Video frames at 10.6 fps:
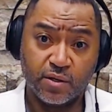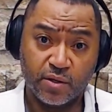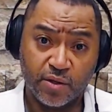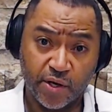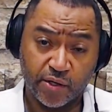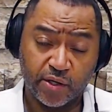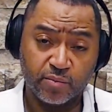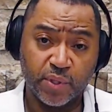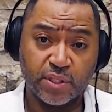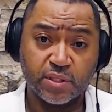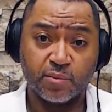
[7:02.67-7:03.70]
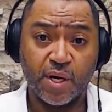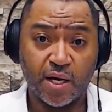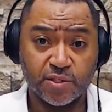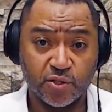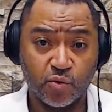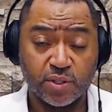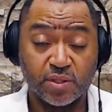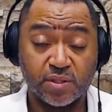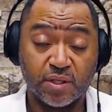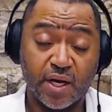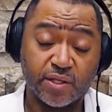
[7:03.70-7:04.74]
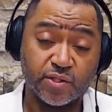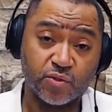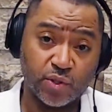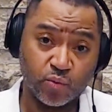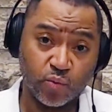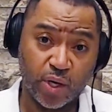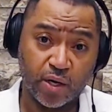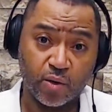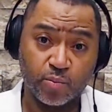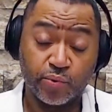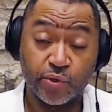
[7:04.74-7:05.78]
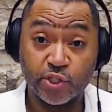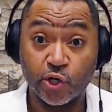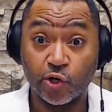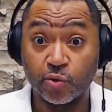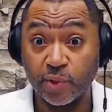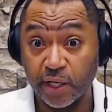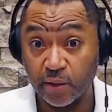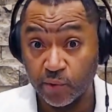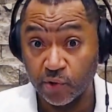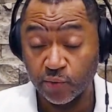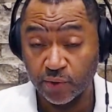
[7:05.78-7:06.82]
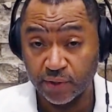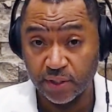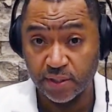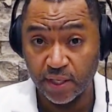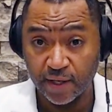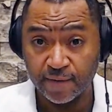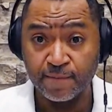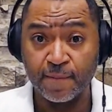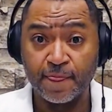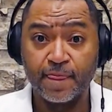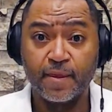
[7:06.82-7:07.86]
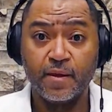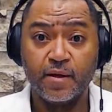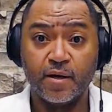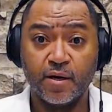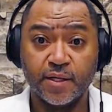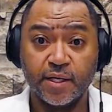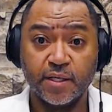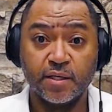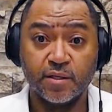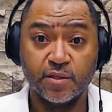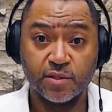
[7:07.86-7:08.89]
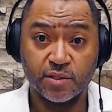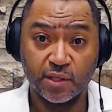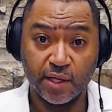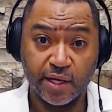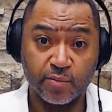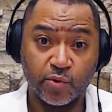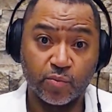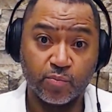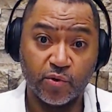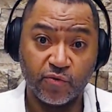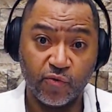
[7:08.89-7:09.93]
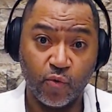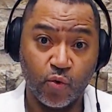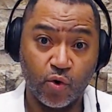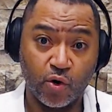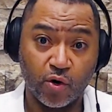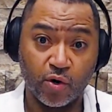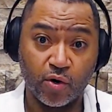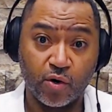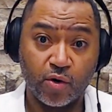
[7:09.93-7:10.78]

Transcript: there can be some consequences to that too as well. Preterm labor is what they say. That is labor before